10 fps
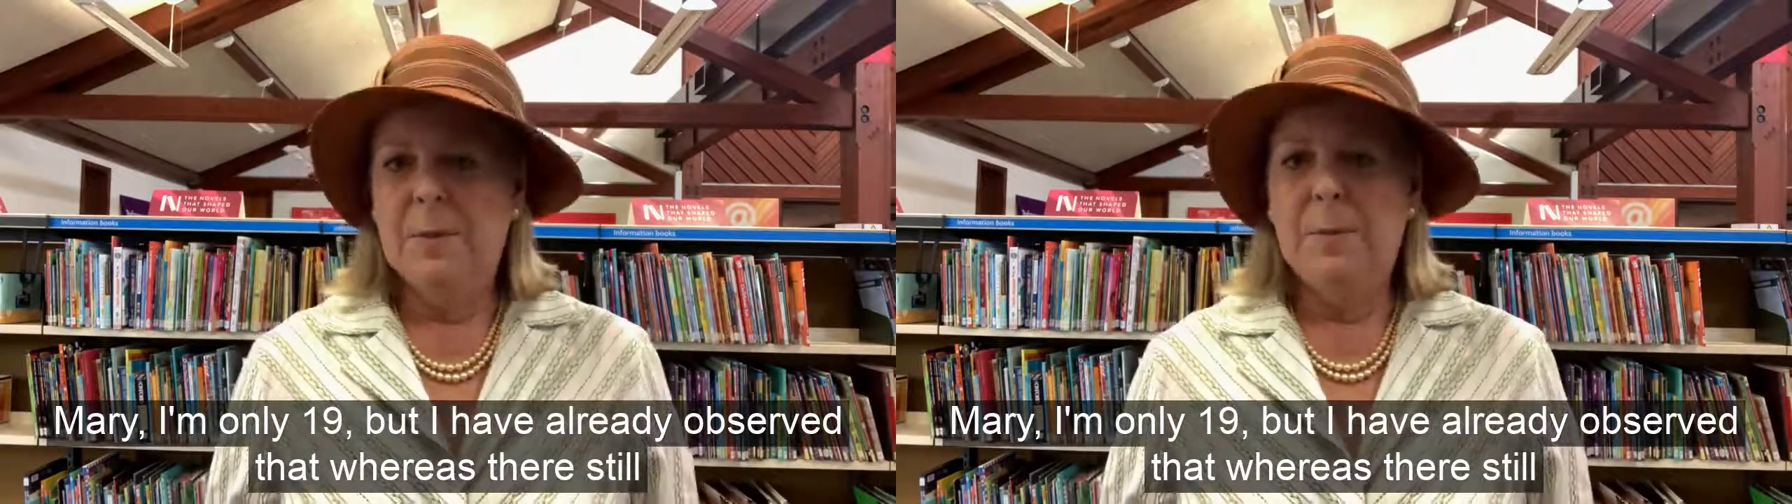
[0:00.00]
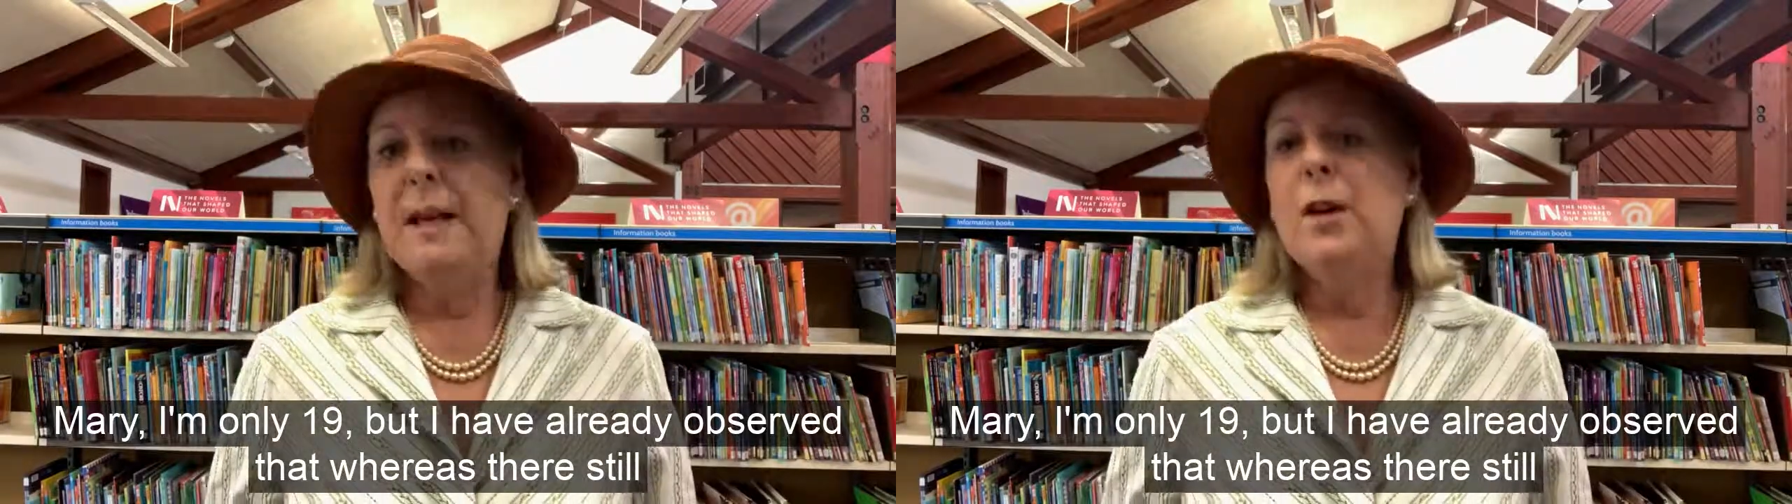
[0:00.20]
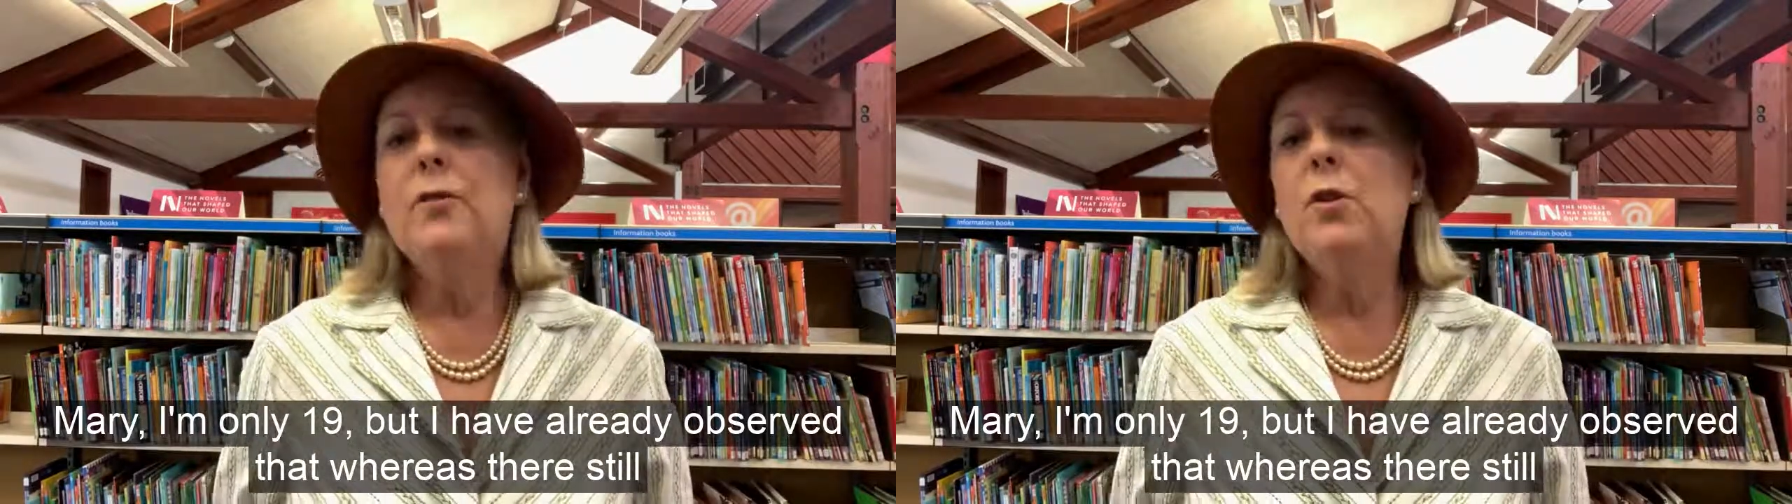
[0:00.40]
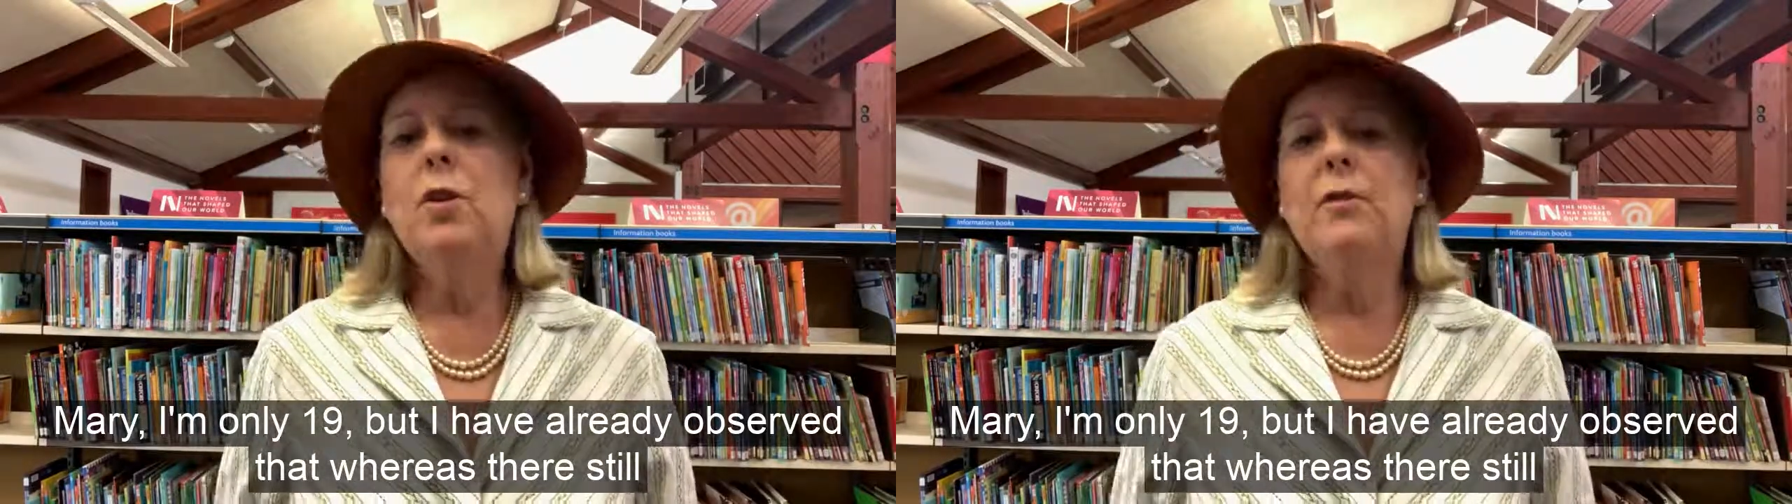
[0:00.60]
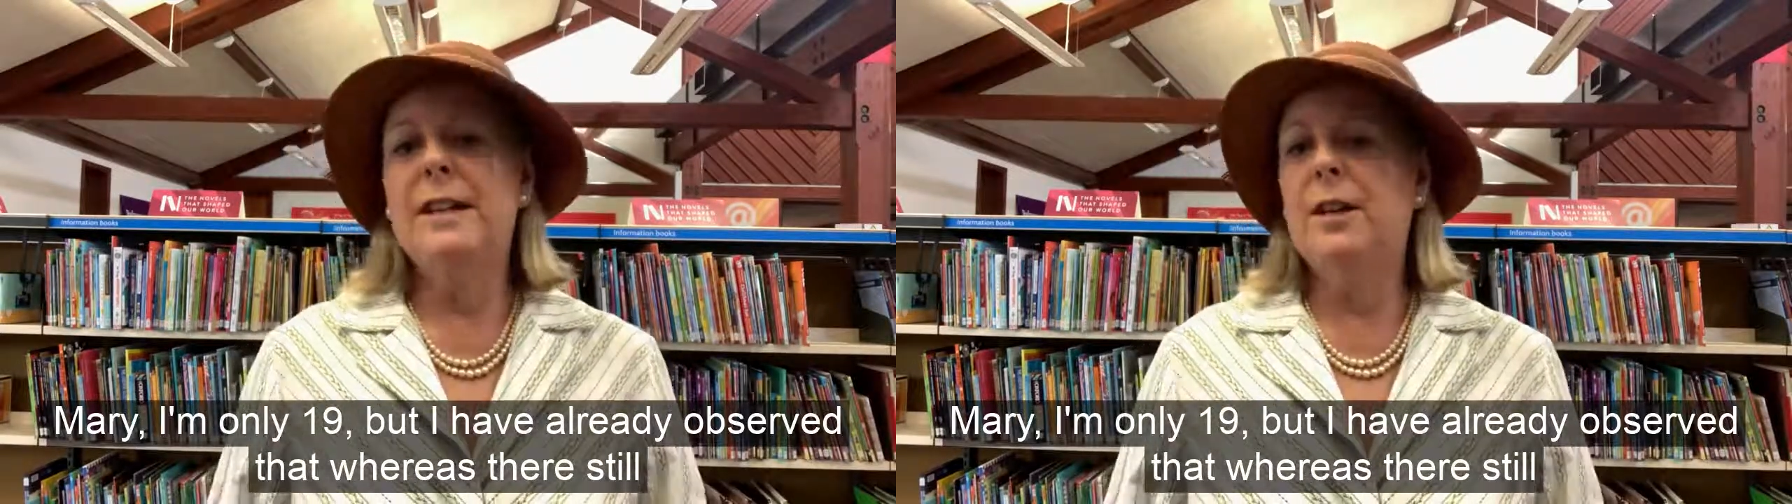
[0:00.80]
but I have
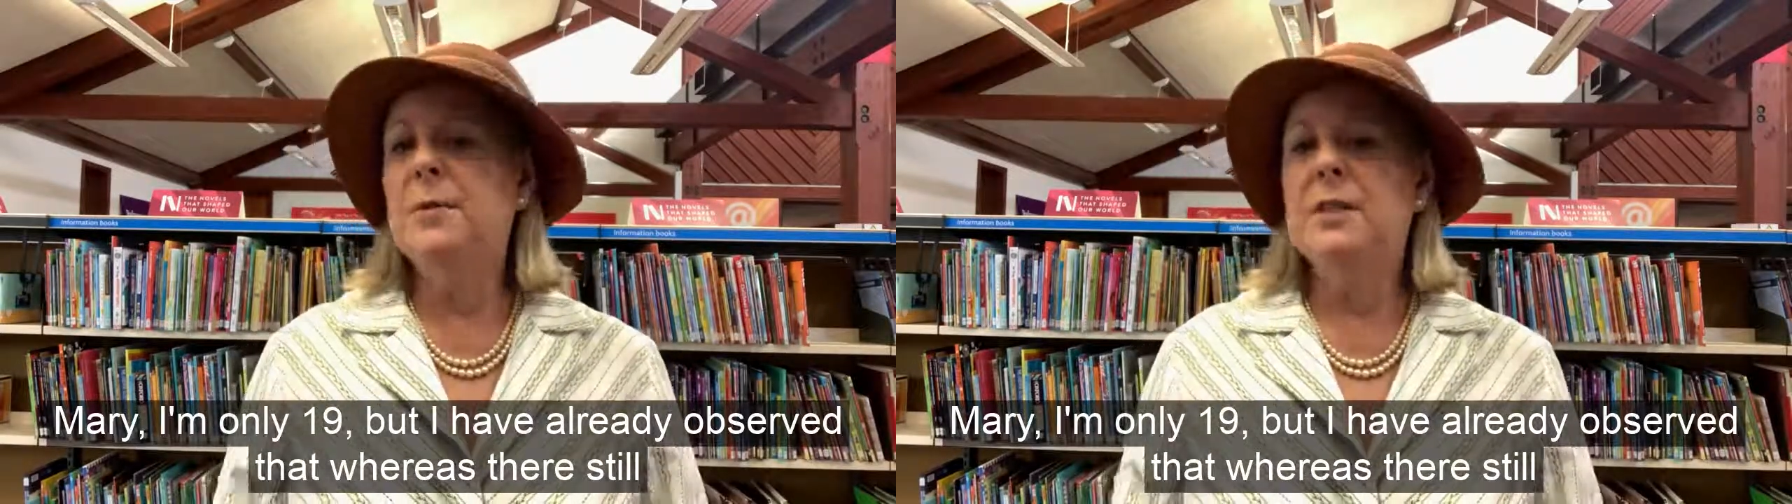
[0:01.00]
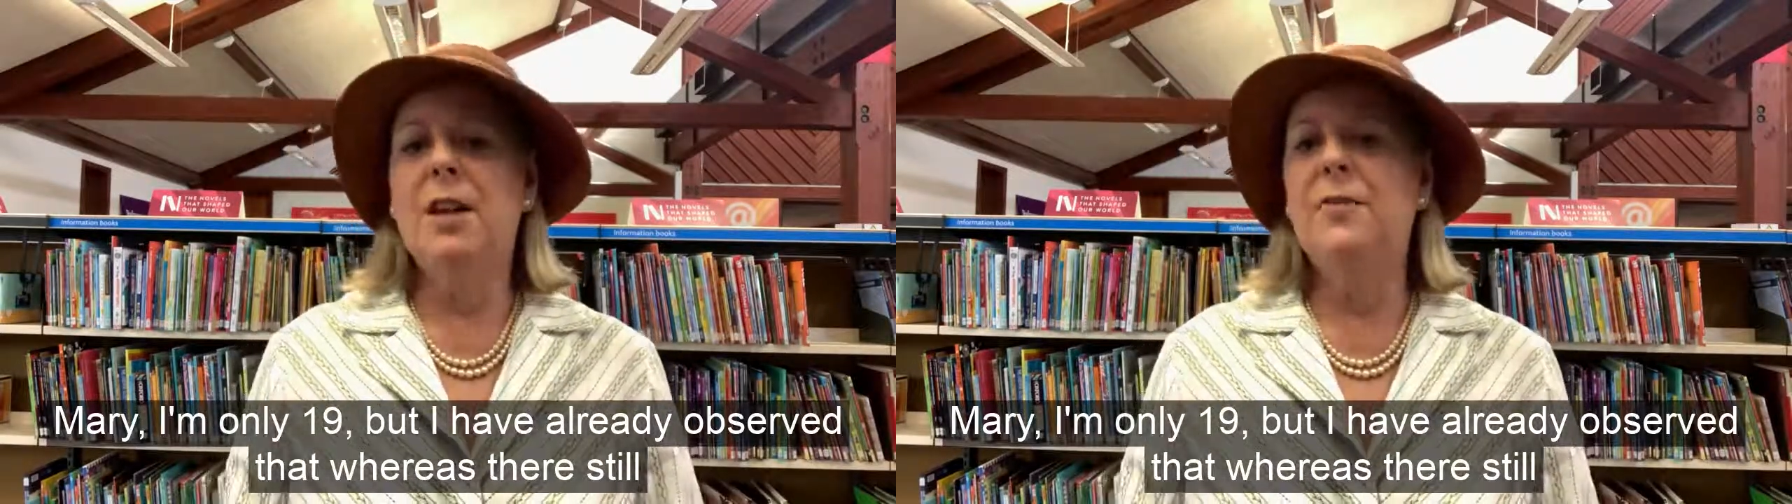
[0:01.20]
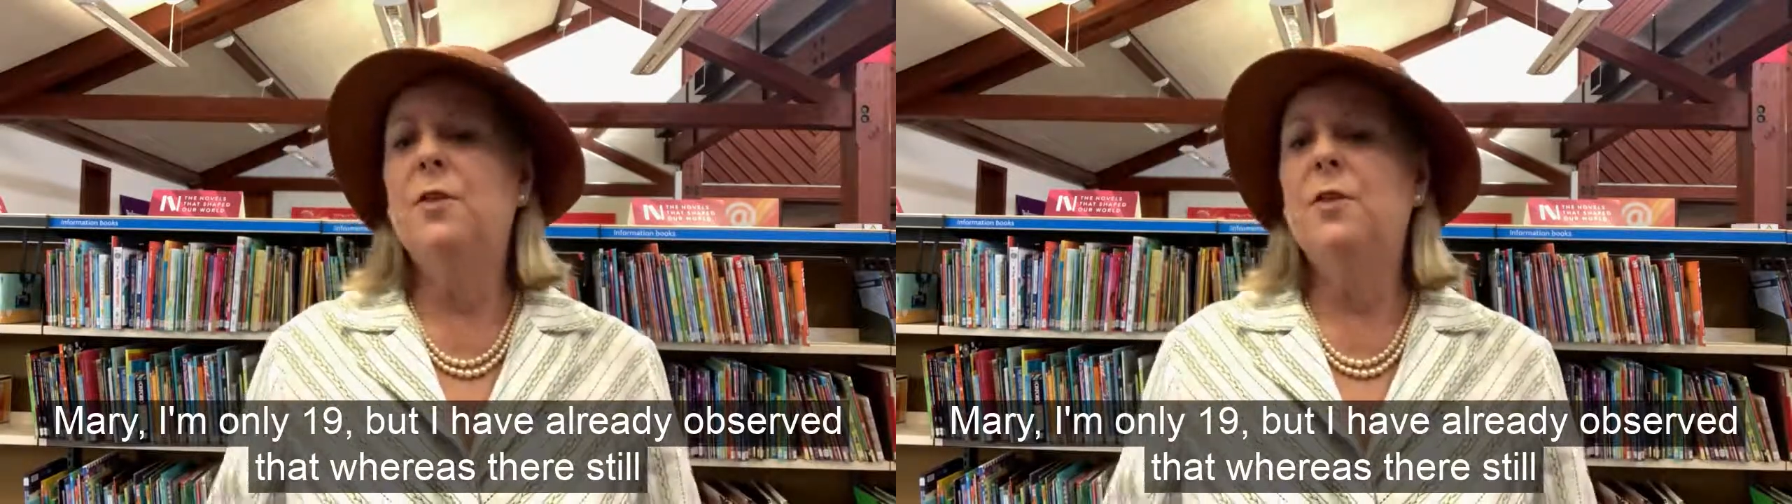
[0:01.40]
already observed